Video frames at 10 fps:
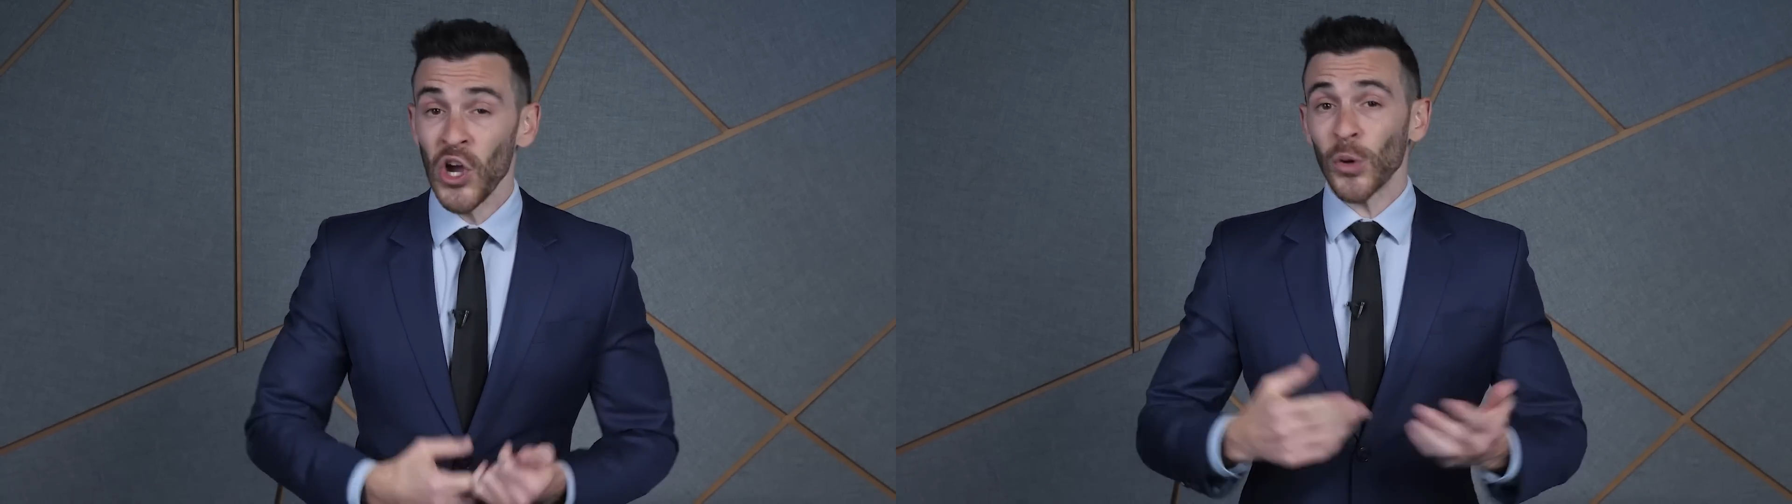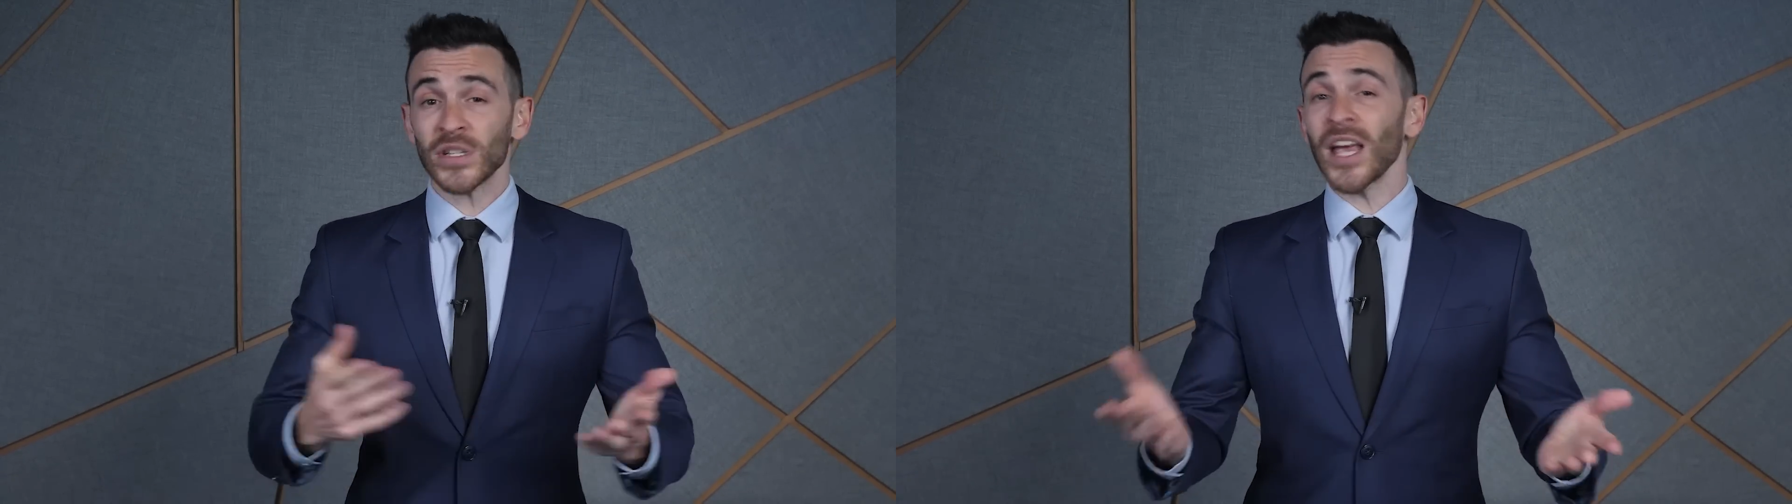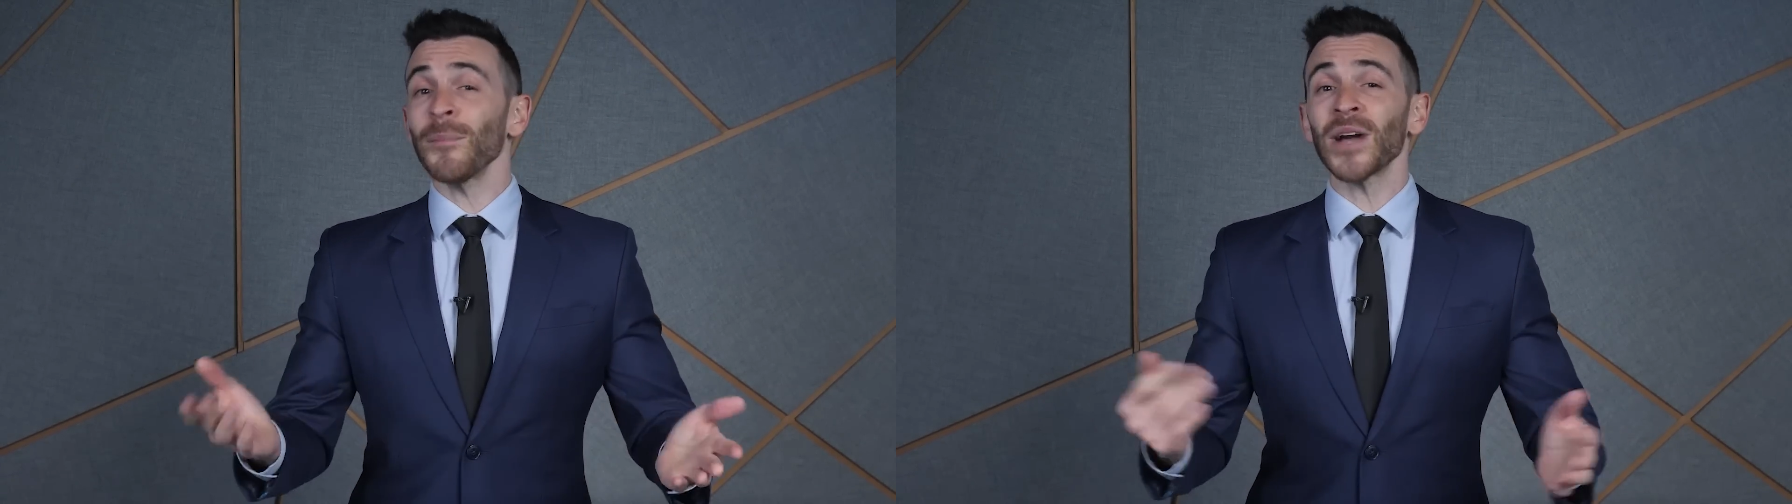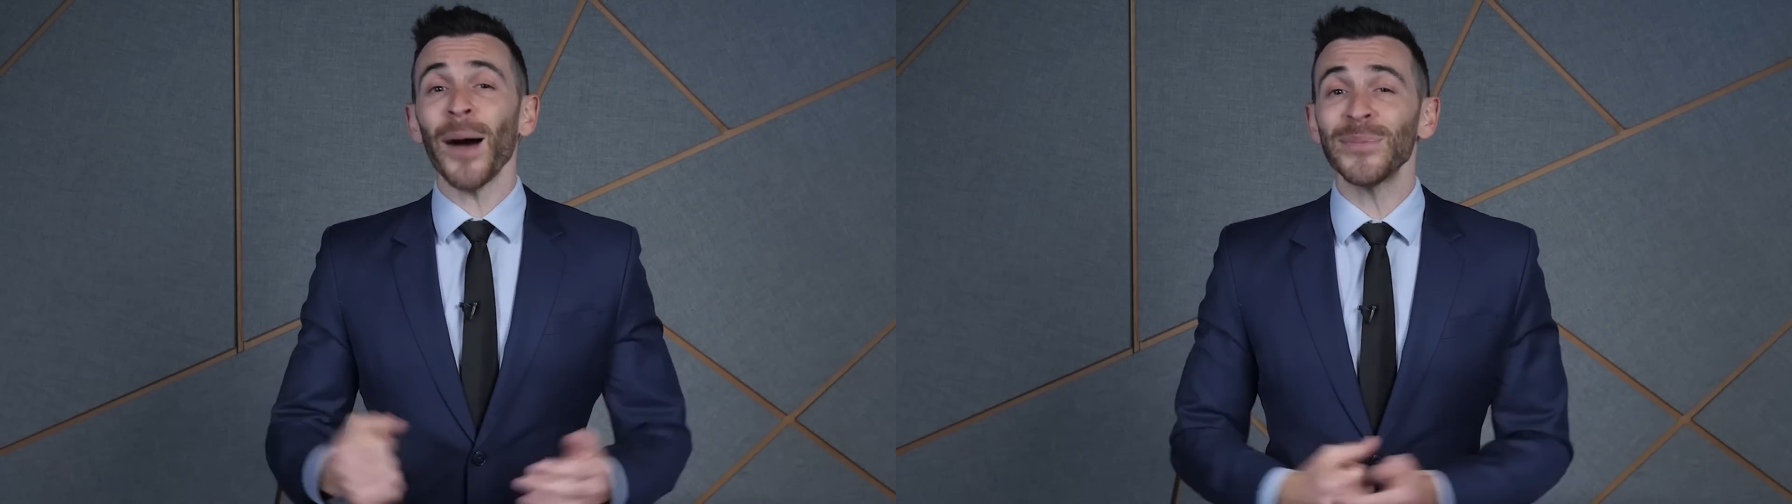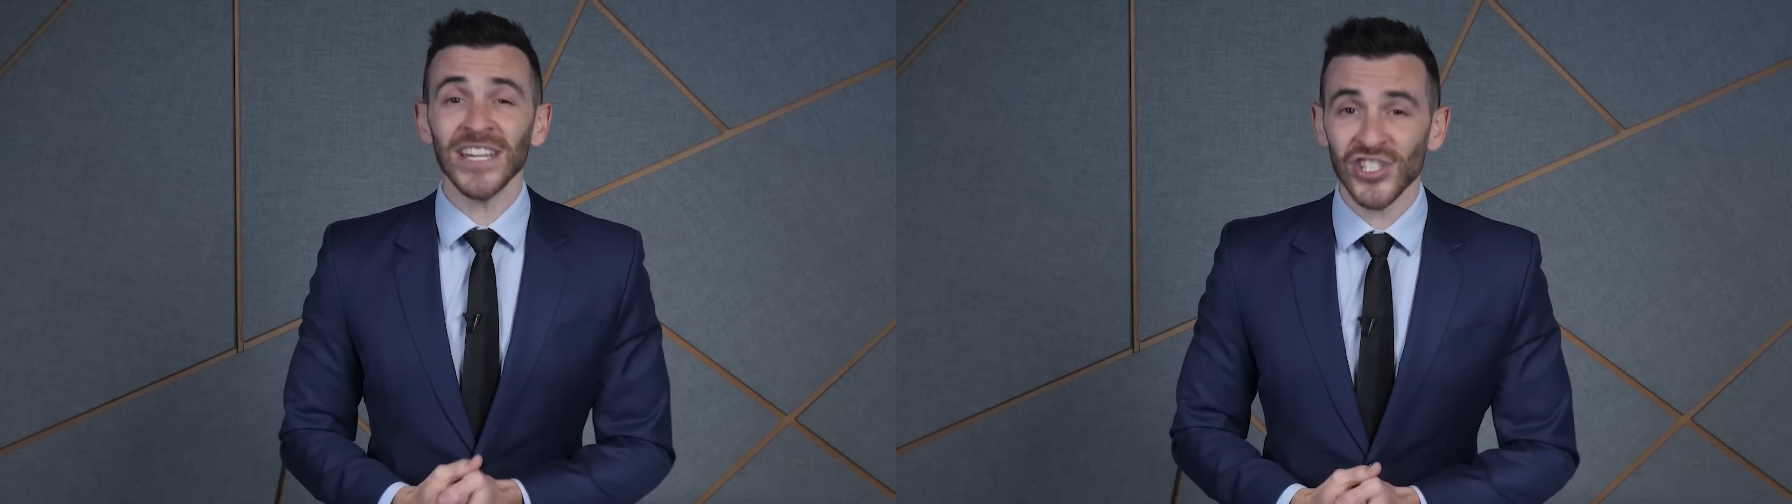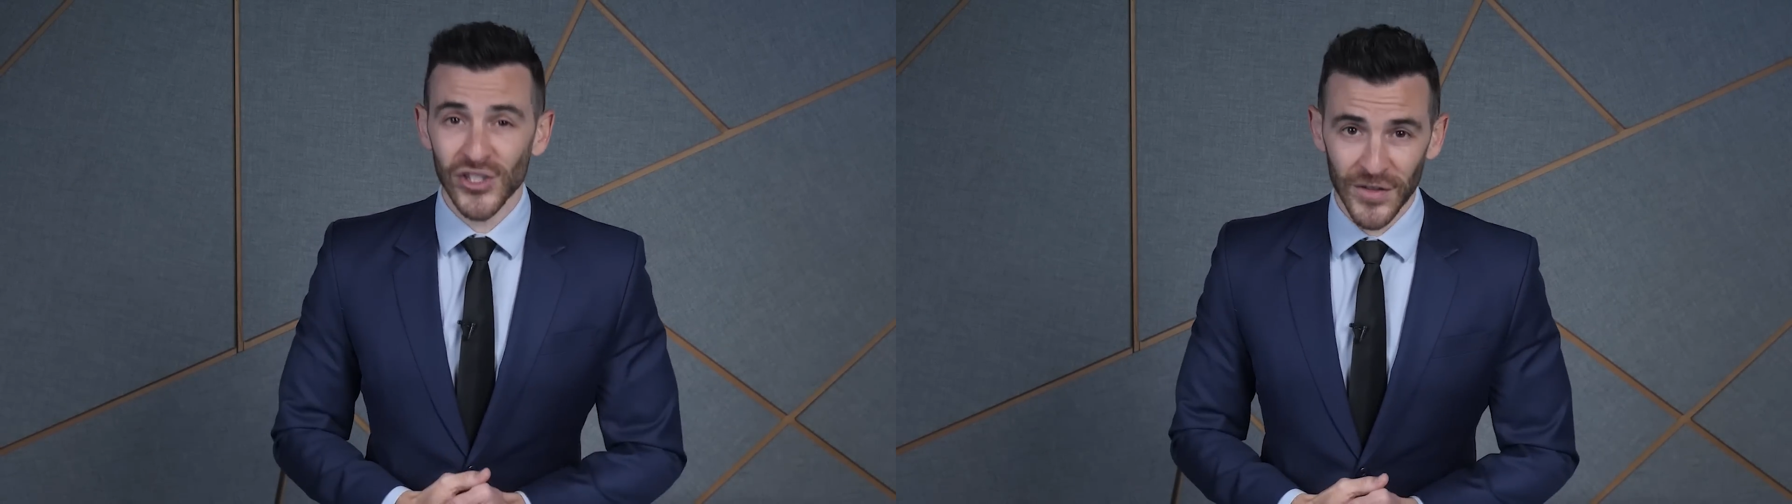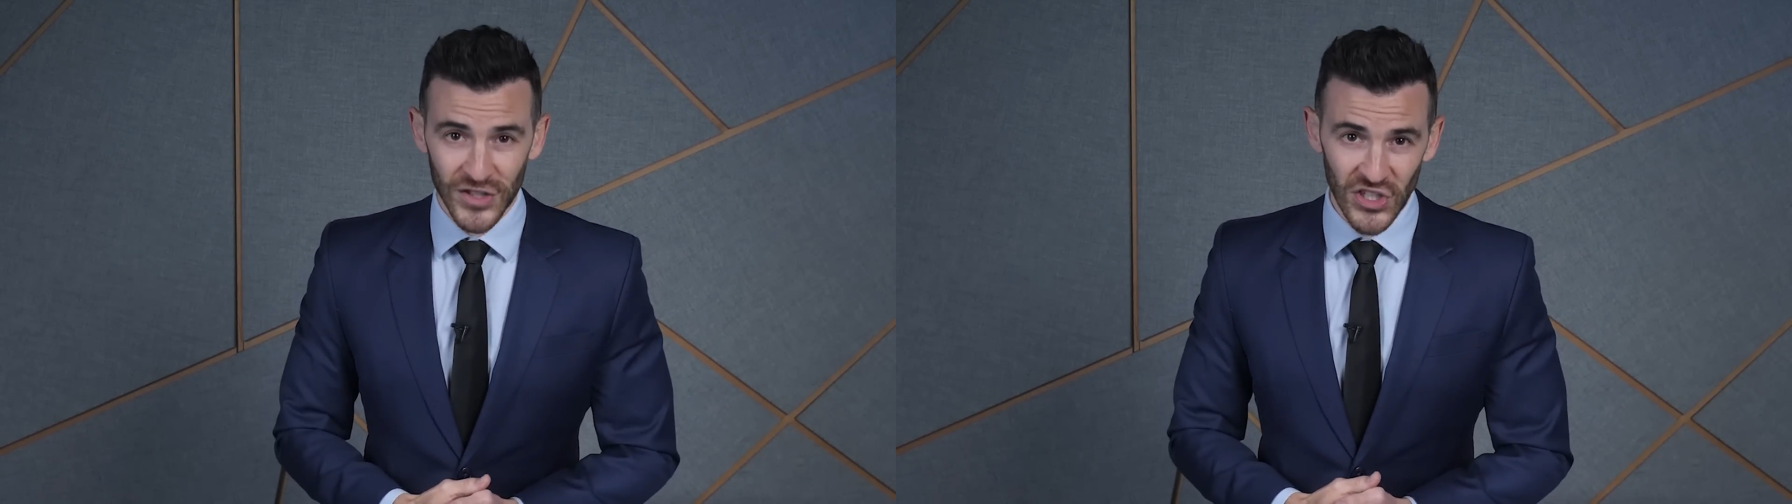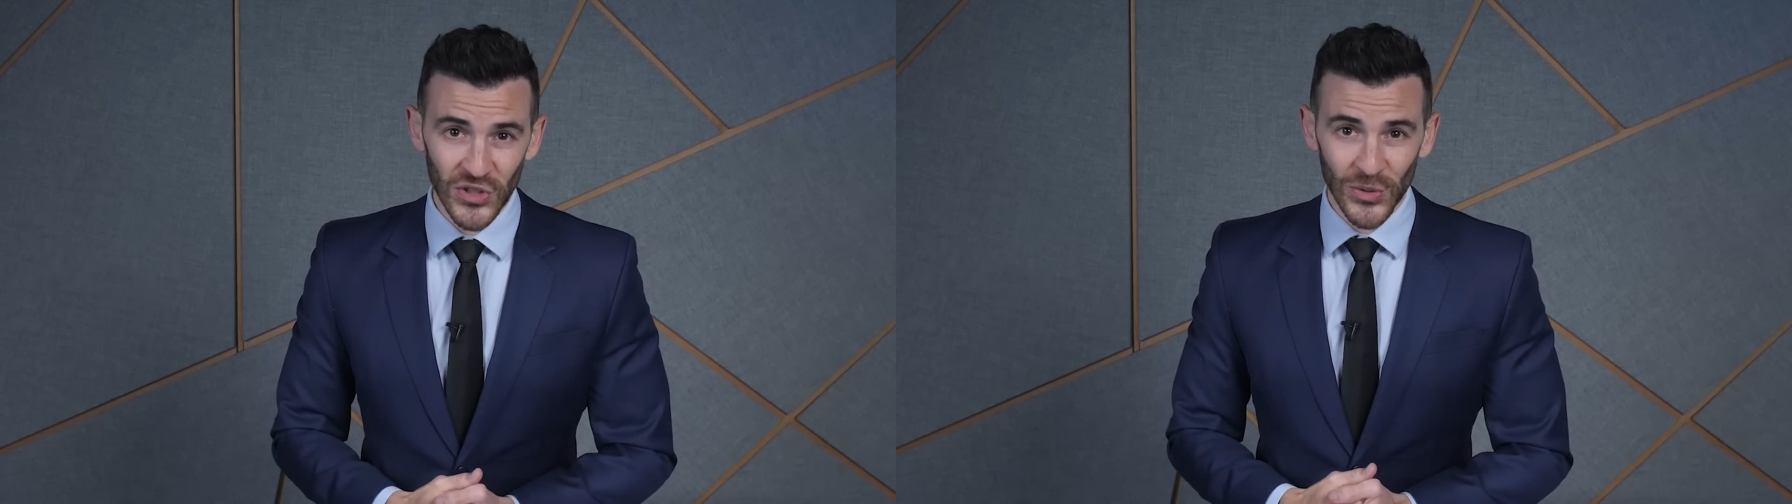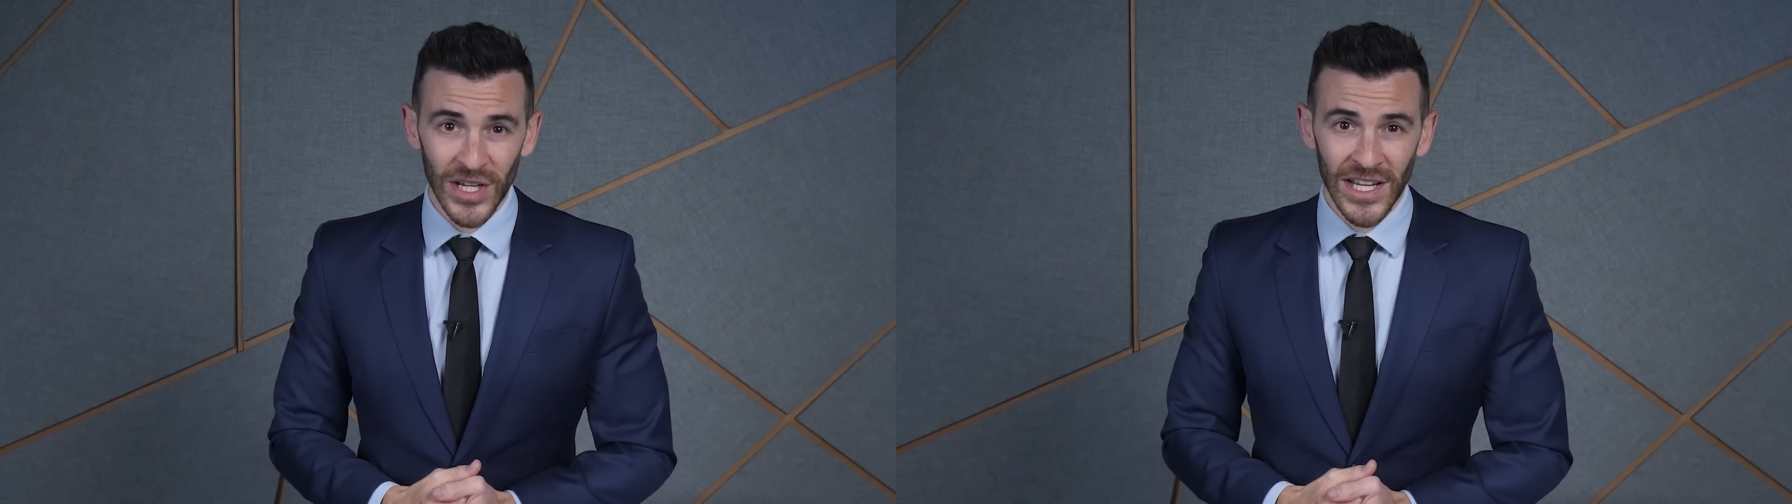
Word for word: or some combination of the two.